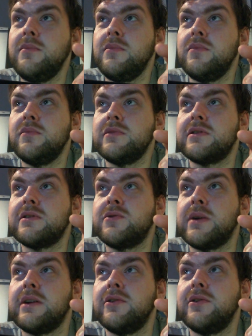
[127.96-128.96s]
Just a quick
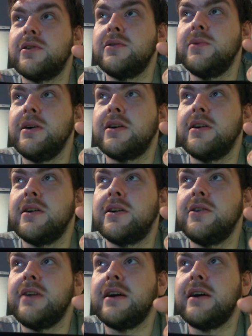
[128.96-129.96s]
look. We are going to go
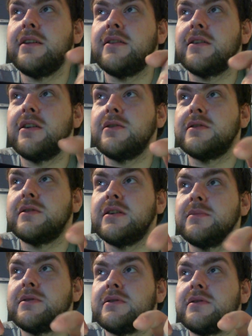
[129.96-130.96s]
down into the
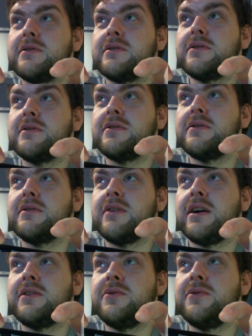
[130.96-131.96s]
close-ups. I
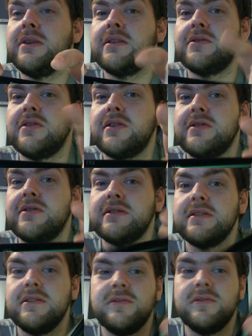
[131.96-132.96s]
do need to charge this a
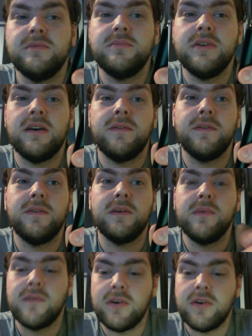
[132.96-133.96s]
little, but I think we've
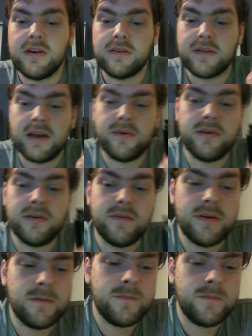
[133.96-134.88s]
got enough to get away with it.